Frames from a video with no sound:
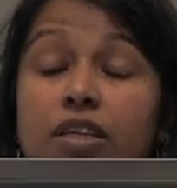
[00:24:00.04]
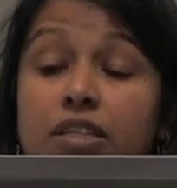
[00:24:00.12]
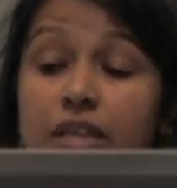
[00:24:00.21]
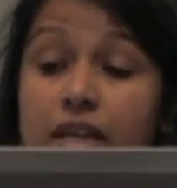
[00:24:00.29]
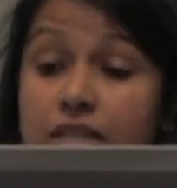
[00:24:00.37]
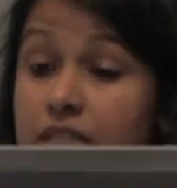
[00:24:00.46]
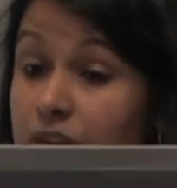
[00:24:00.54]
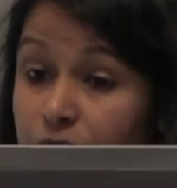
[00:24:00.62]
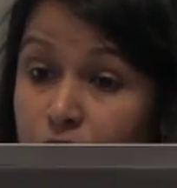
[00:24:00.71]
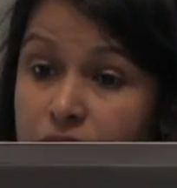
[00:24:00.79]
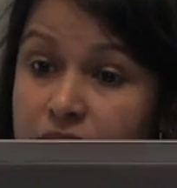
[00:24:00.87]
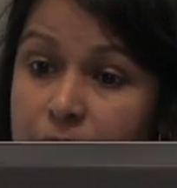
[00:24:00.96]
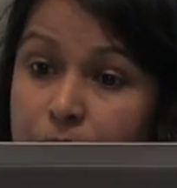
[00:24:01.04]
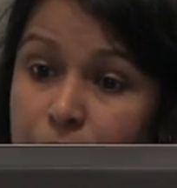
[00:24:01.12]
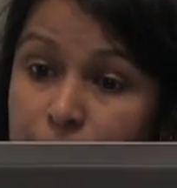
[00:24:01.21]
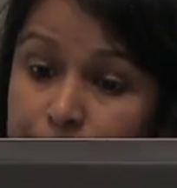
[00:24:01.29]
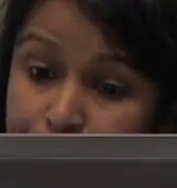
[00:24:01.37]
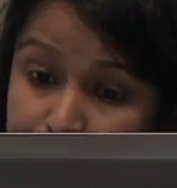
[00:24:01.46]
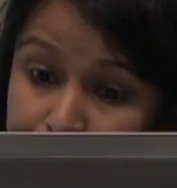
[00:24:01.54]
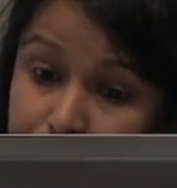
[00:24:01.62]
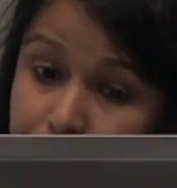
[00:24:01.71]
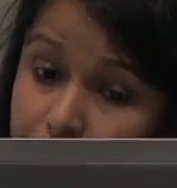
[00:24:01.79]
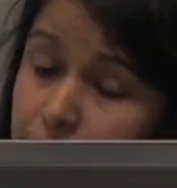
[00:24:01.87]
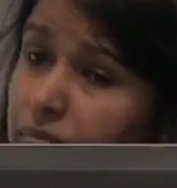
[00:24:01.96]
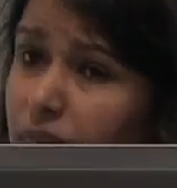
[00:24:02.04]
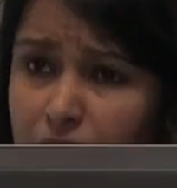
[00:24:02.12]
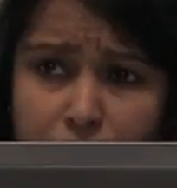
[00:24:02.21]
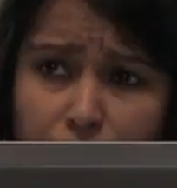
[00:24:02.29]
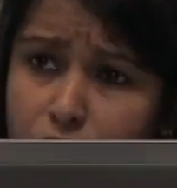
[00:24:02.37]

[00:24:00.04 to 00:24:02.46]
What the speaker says: international, for example, the